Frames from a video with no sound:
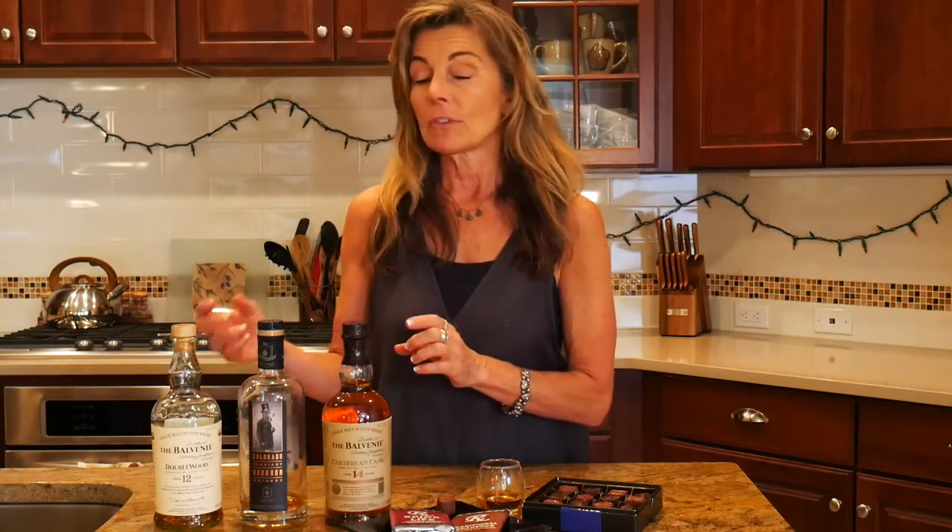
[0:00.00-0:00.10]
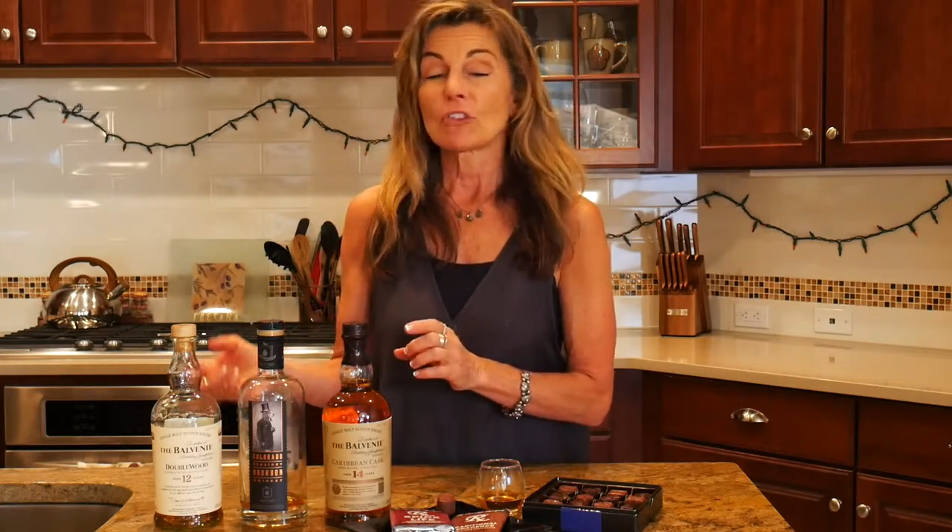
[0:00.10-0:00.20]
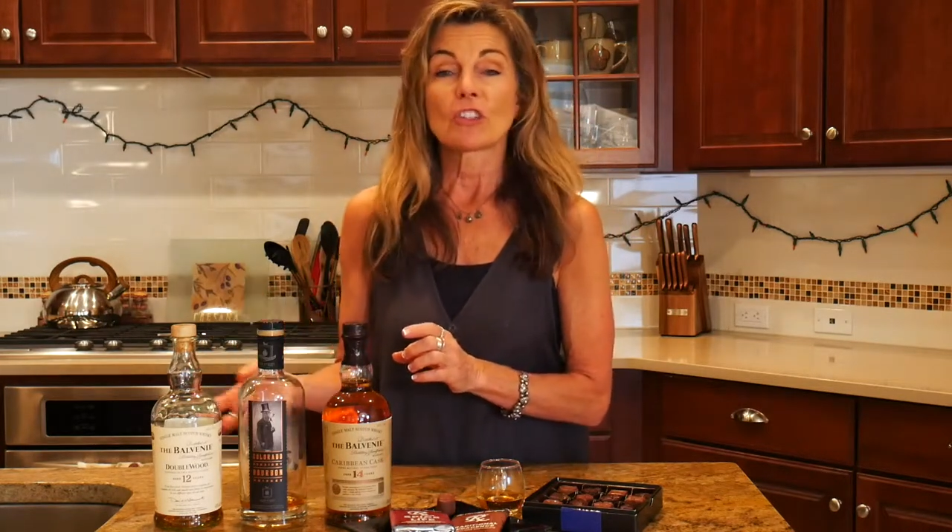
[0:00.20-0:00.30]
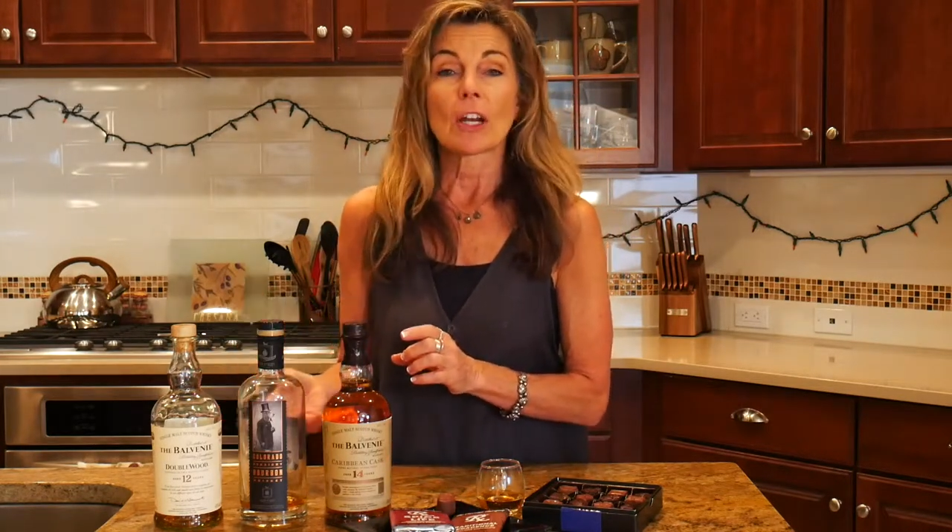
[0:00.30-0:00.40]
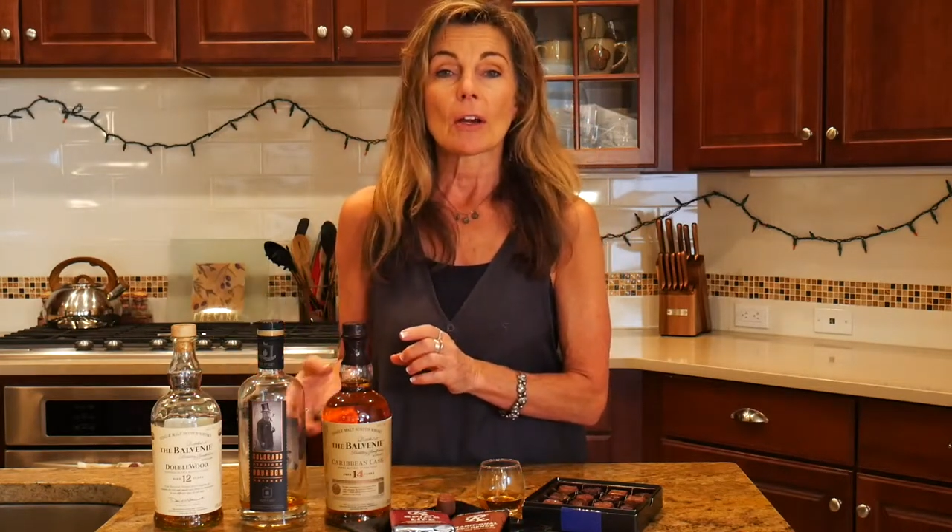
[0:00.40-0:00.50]

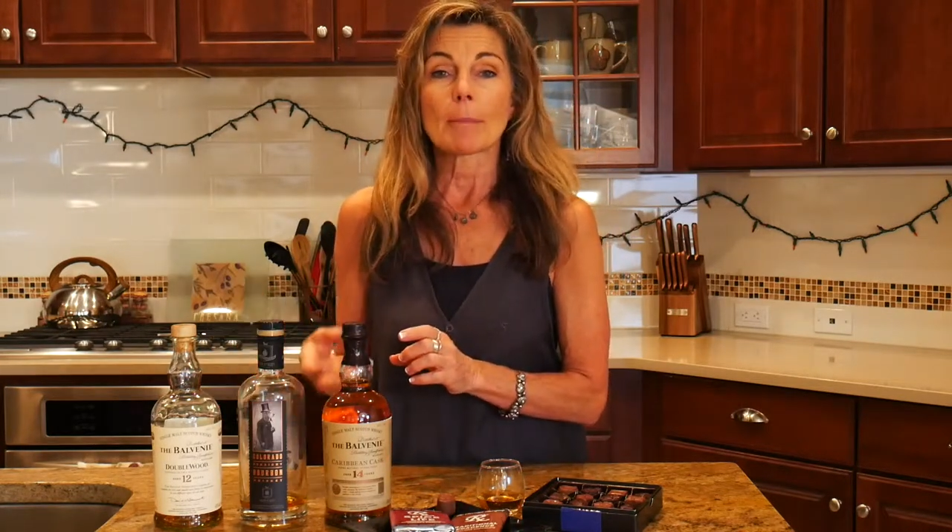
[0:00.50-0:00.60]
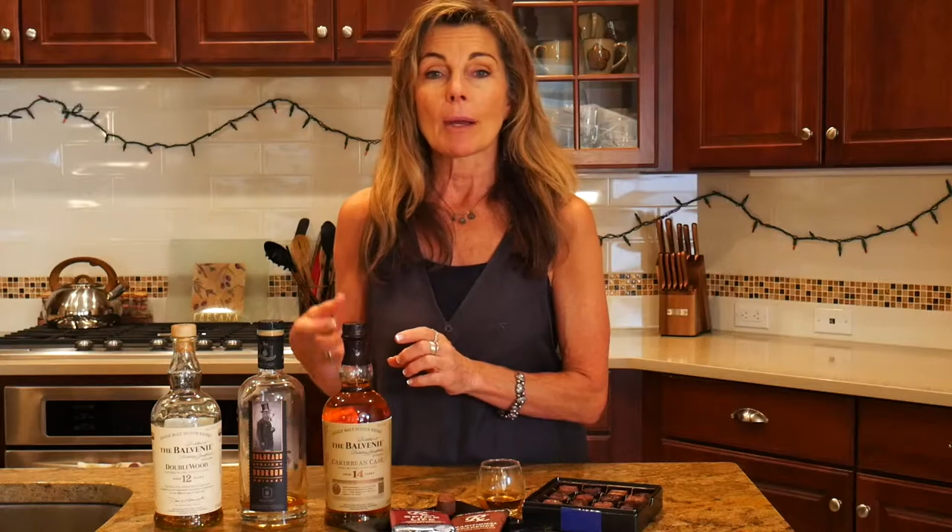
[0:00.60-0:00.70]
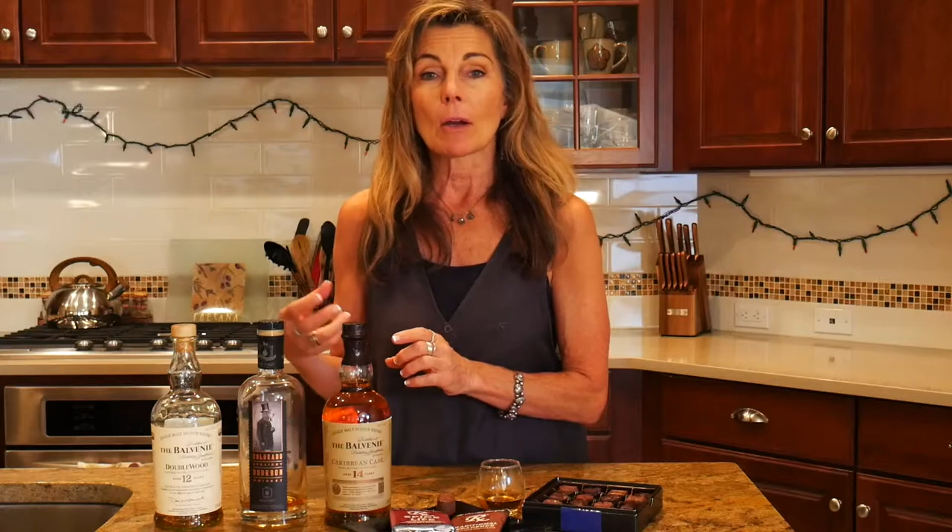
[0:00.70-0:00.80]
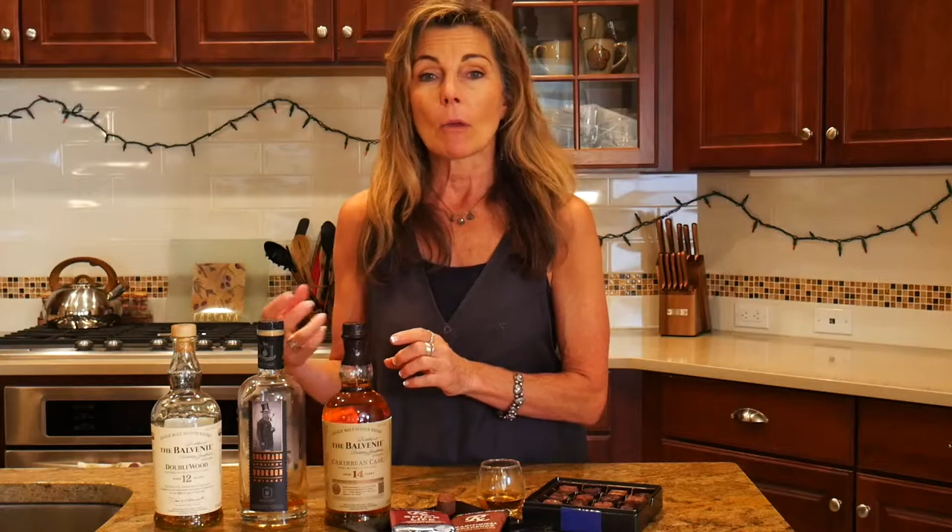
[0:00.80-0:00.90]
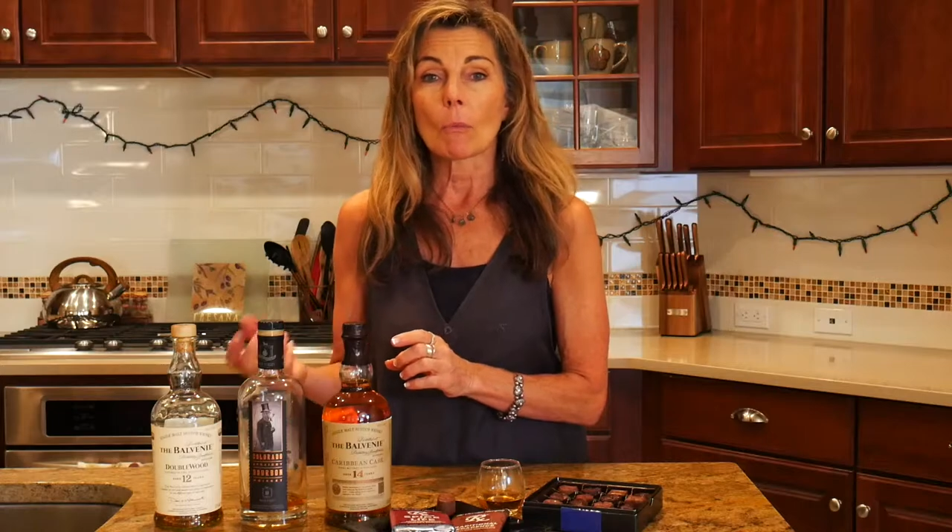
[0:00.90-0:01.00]
sherry
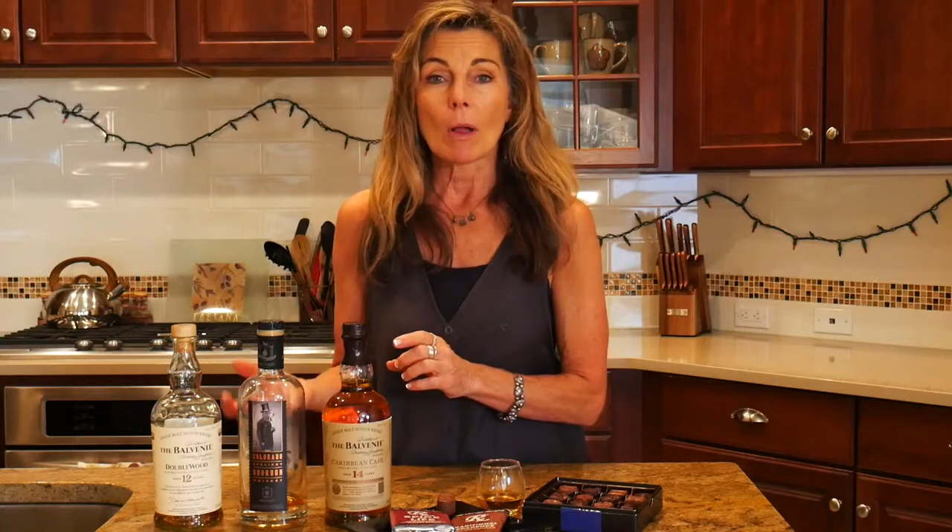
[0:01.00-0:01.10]
barrel,